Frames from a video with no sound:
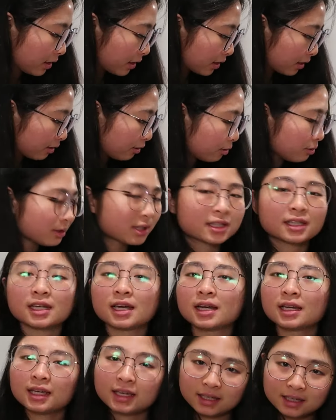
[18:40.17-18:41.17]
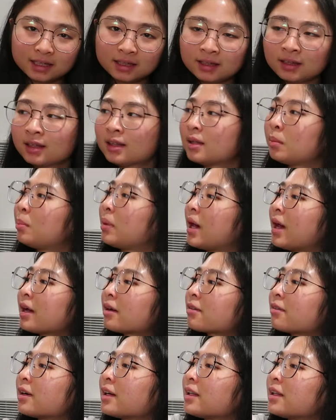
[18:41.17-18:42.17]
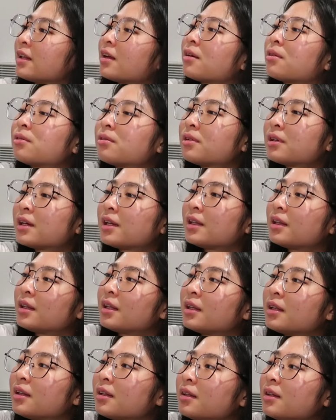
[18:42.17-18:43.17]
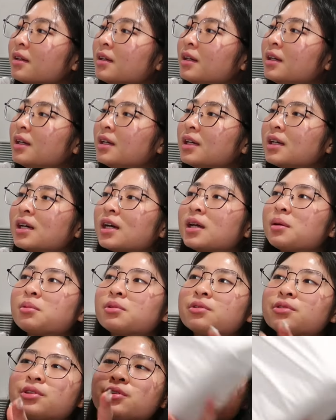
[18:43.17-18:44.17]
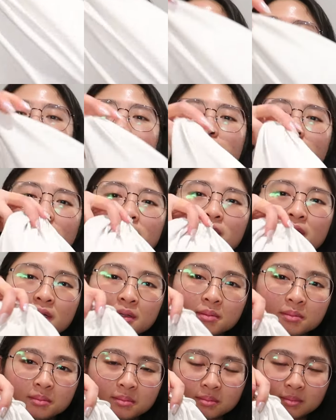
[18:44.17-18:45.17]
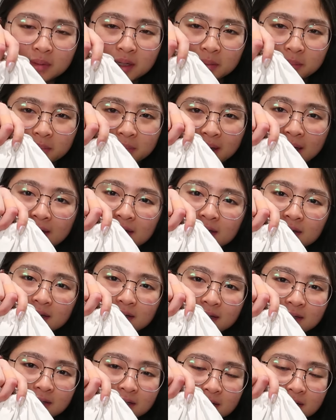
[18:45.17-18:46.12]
The clothes are in the bag right now, and then I'm also gonna bring my bag,